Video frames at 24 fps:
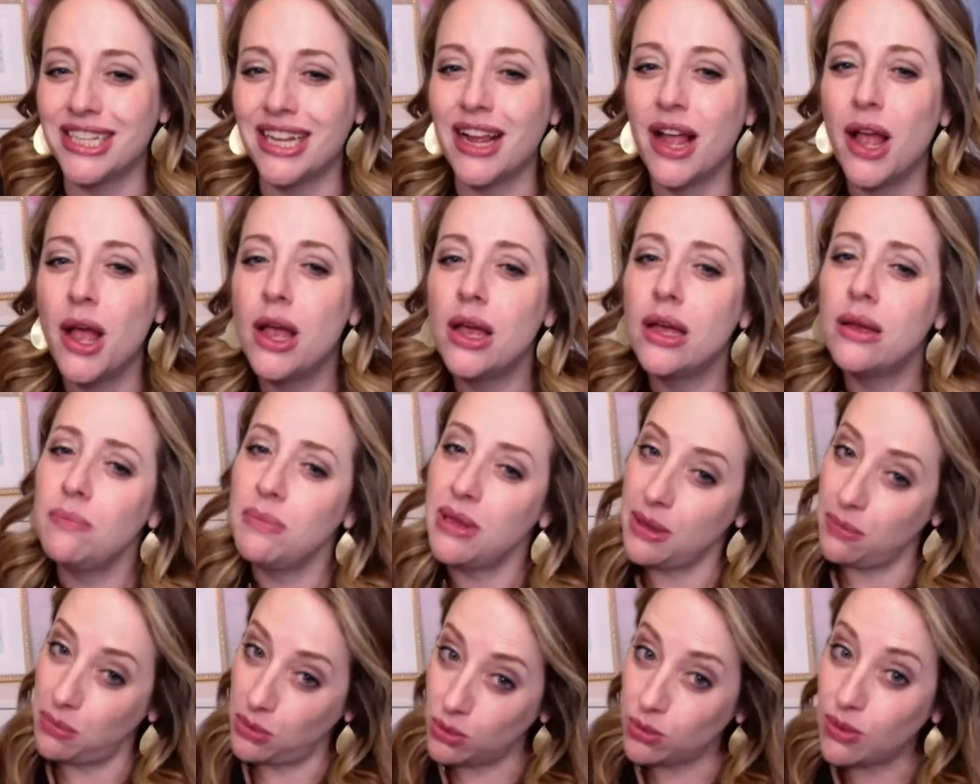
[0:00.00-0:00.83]
She's like,
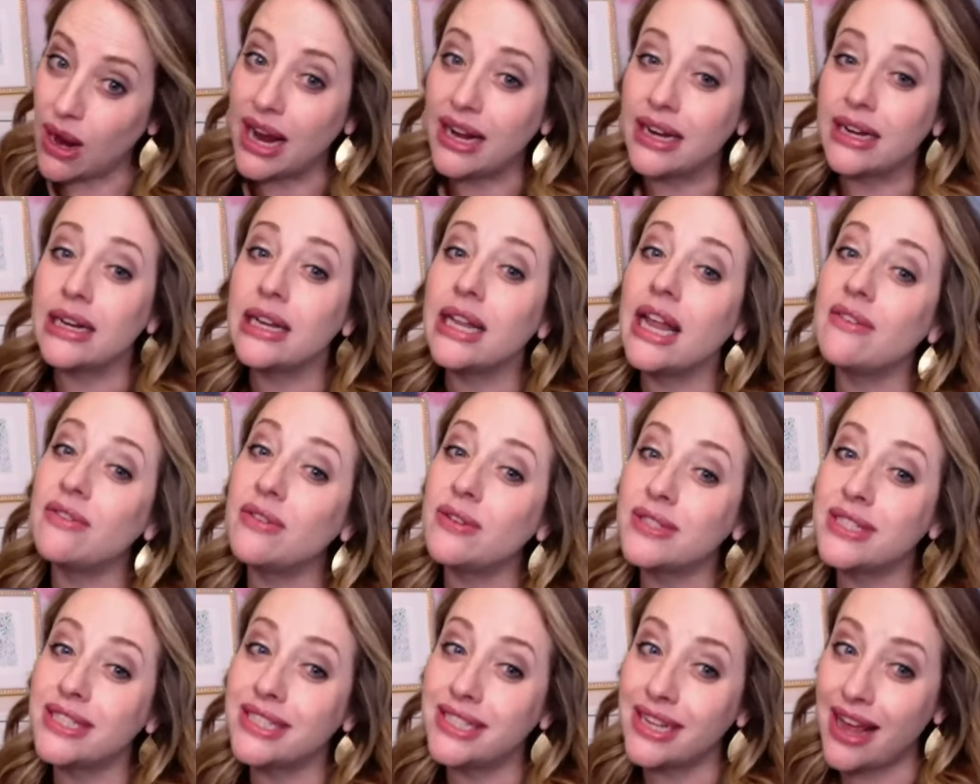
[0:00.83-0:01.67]
People write at a
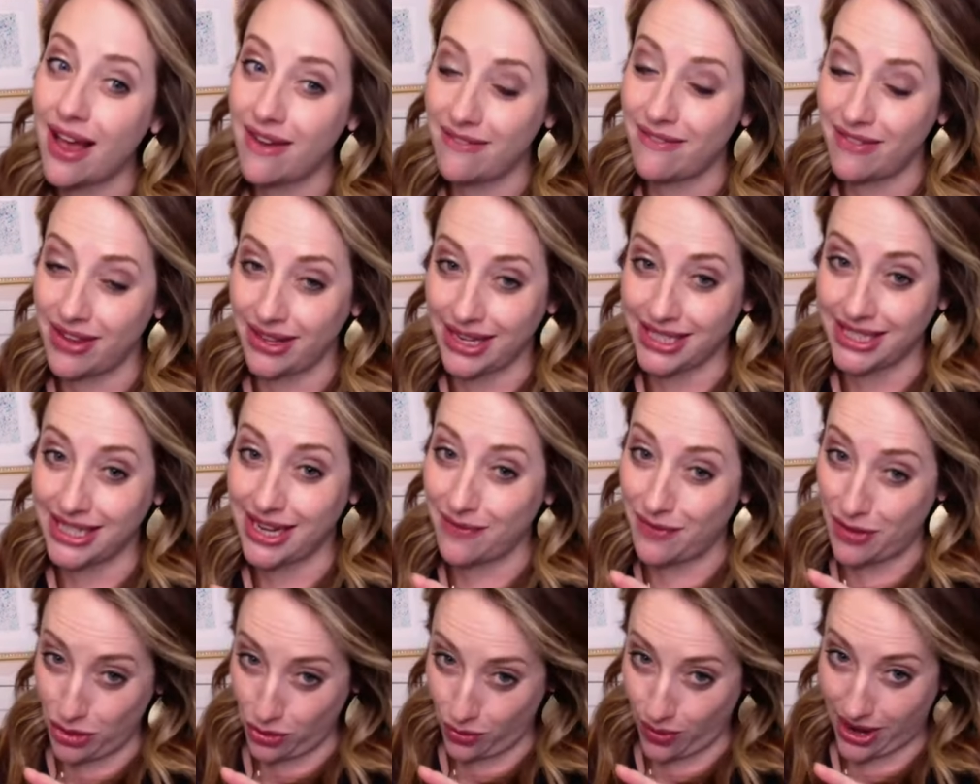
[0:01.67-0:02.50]
level seven, like
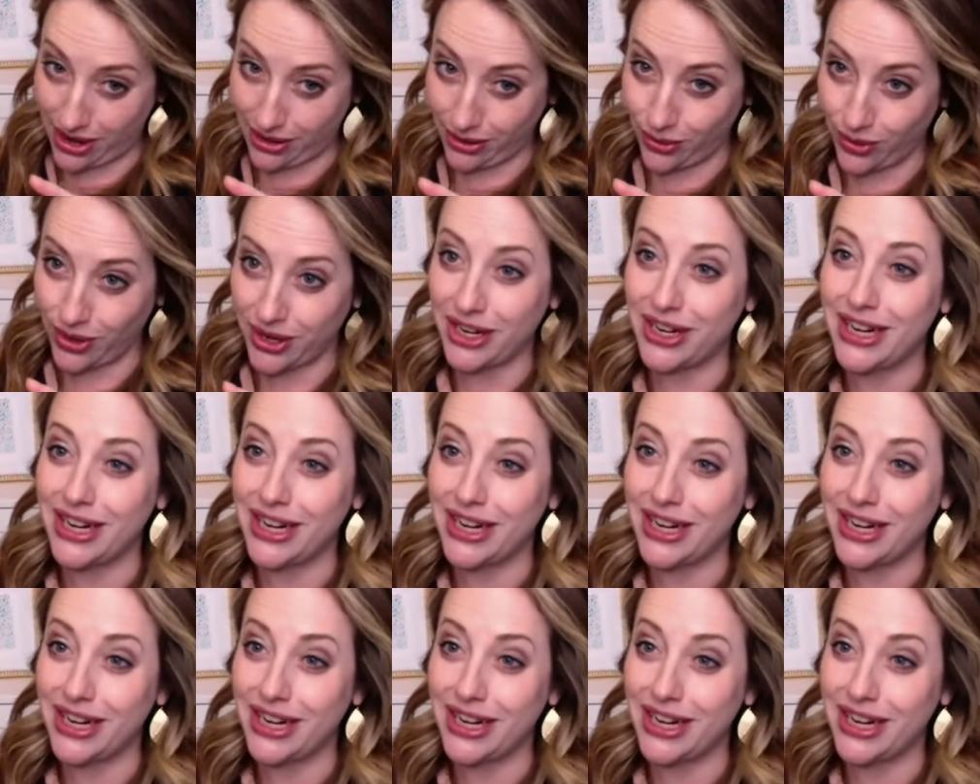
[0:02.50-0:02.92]
seventh grade lore.